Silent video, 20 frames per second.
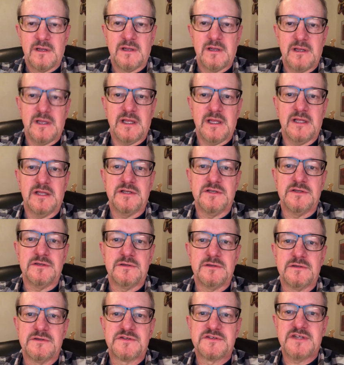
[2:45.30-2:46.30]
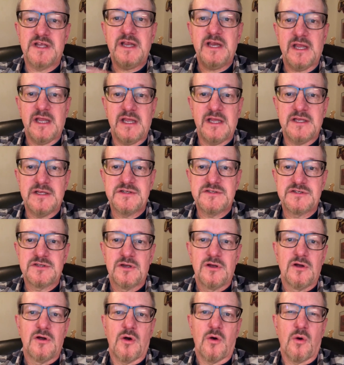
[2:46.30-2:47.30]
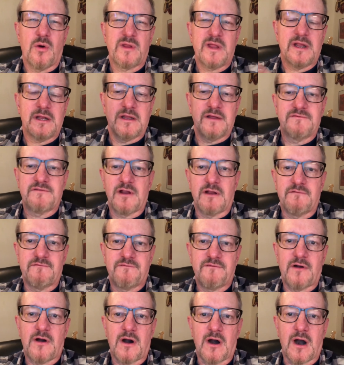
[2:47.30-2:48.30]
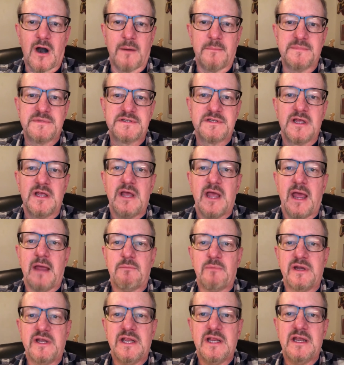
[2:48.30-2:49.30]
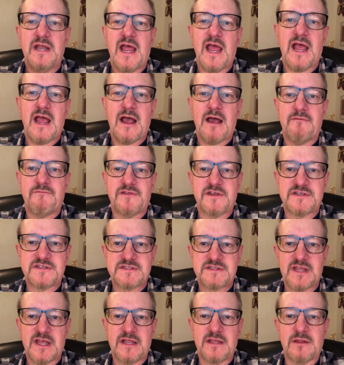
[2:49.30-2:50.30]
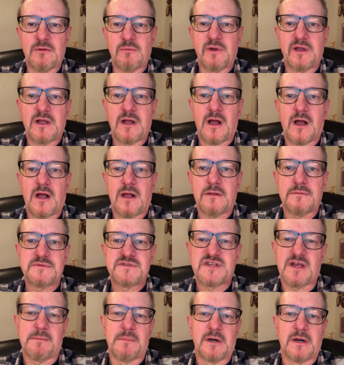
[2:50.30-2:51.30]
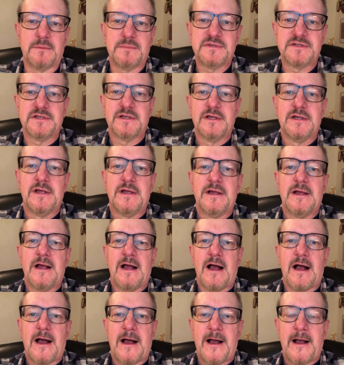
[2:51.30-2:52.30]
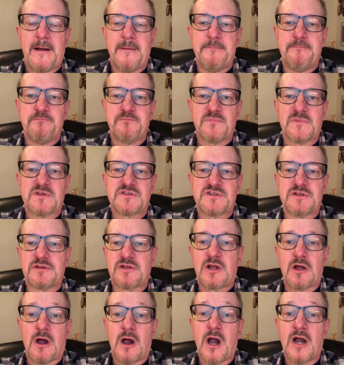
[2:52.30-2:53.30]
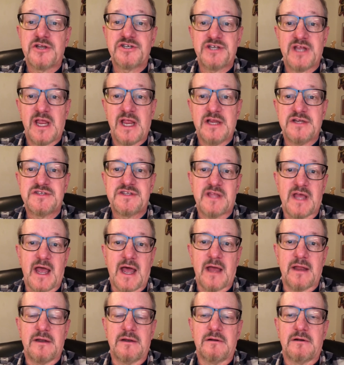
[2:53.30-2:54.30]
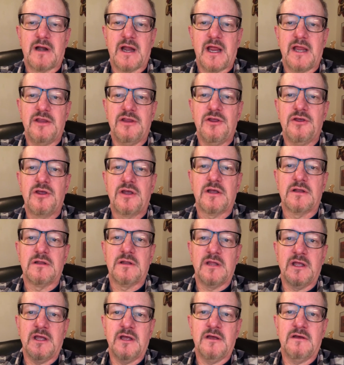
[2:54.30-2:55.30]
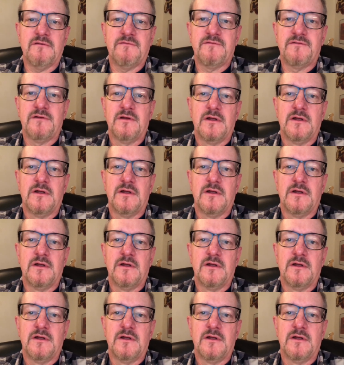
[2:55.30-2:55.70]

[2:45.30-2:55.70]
in cities or they lived on farms. And we didn't have this thing that we call suburbs. So the car changed that, right? You could live,